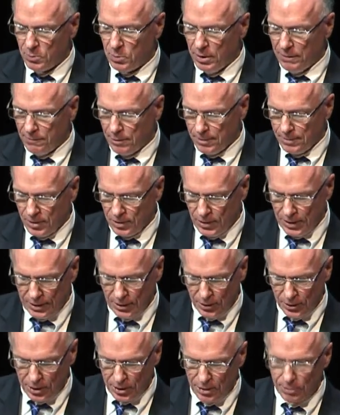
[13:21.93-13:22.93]
refurbishing
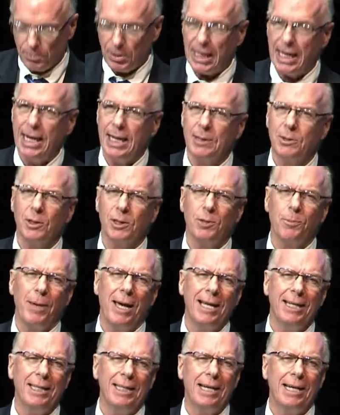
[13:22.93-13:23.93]
nuclear plants,
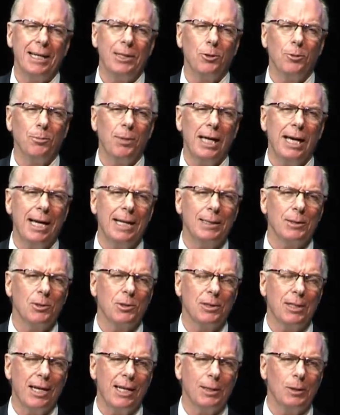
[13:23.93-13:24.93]
expanding hydro plants,
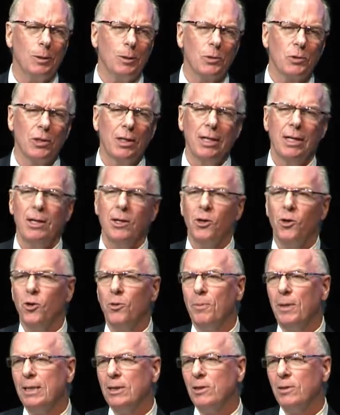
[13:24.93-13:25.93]
tunnels, a whole
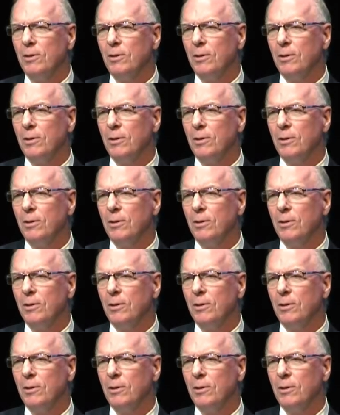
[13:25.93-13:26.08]
bunch.